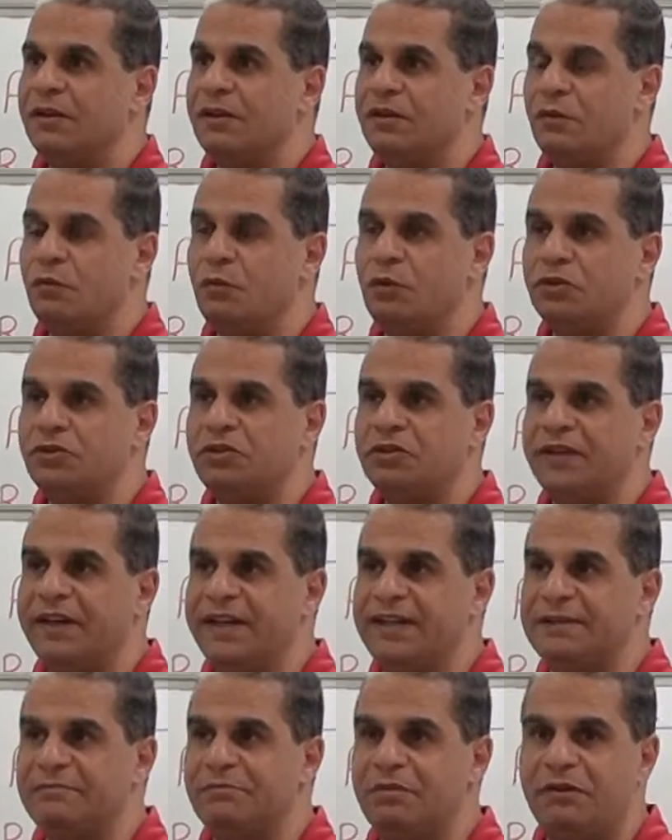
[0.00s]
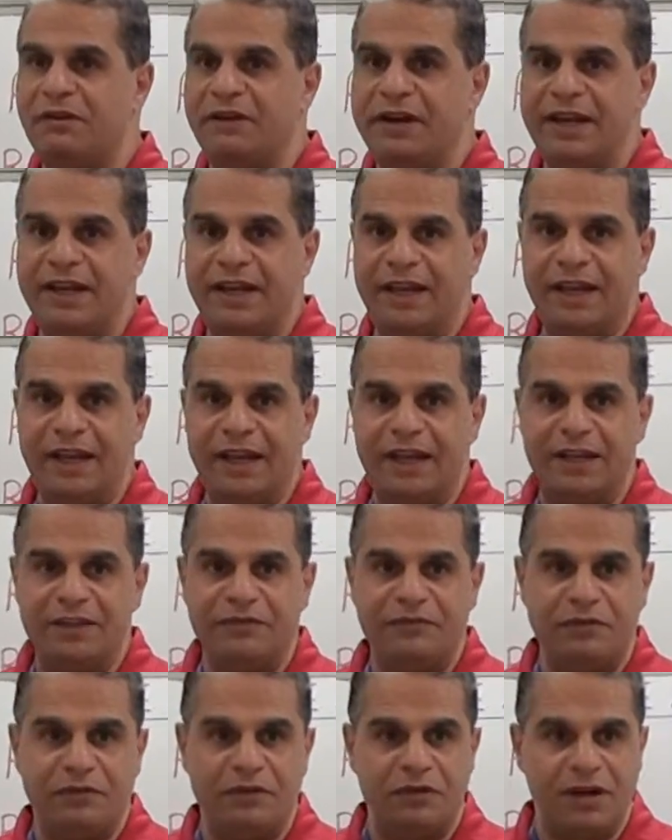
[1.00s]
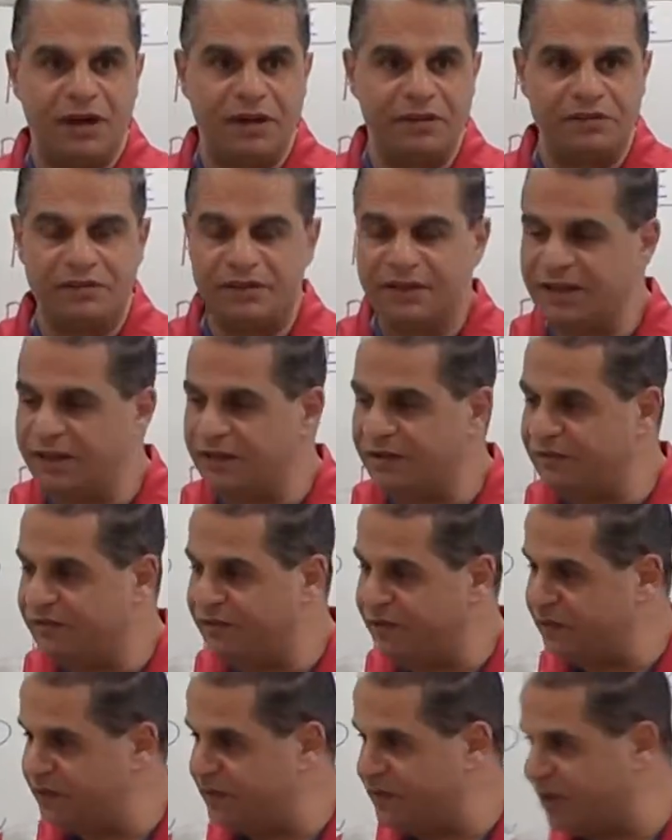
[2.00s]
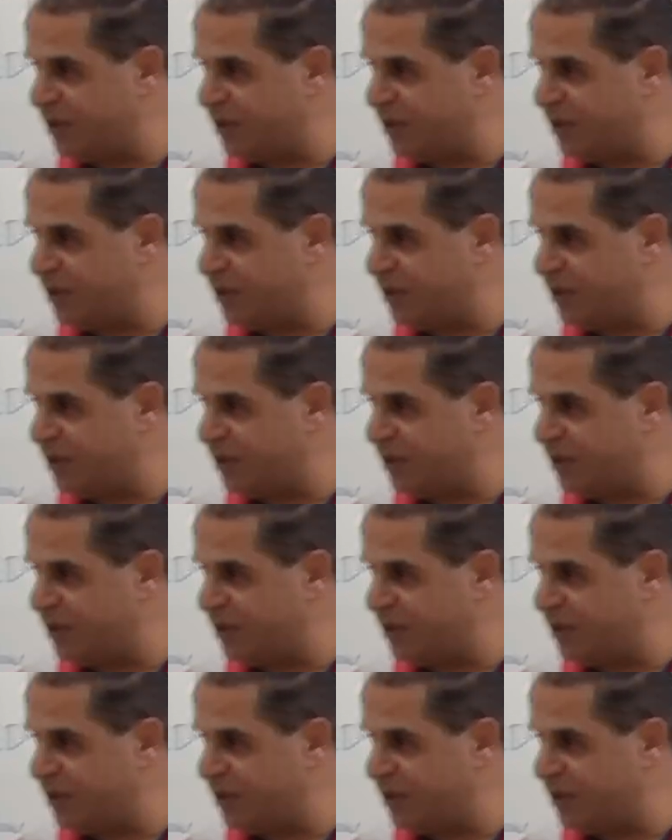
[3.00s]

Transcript: The water is boiling at 450